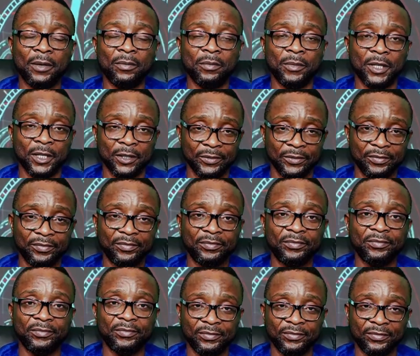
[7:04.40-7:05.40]
Because if
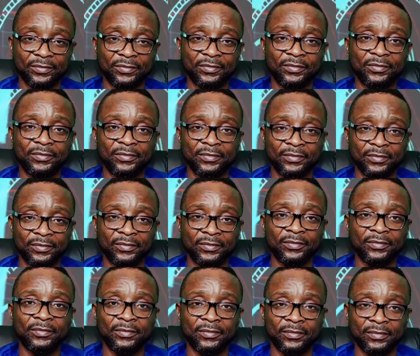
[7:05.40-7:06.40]
you give up,
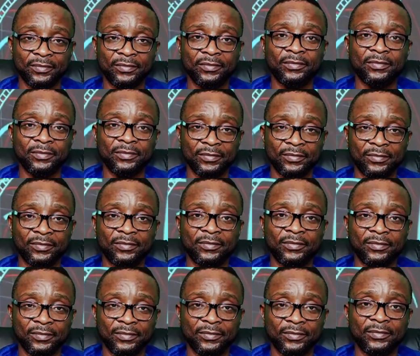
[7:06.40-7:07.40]
a lot of
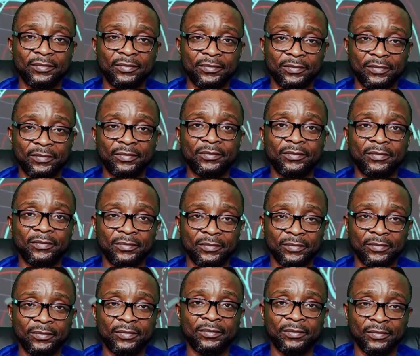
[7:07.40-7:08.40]
people will be
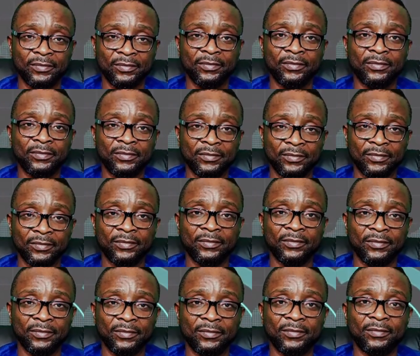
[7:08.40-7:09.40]
lost in the
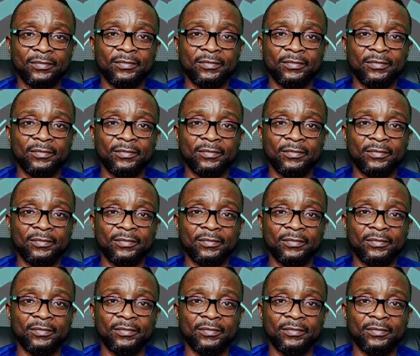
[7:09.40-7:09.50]
wilderness.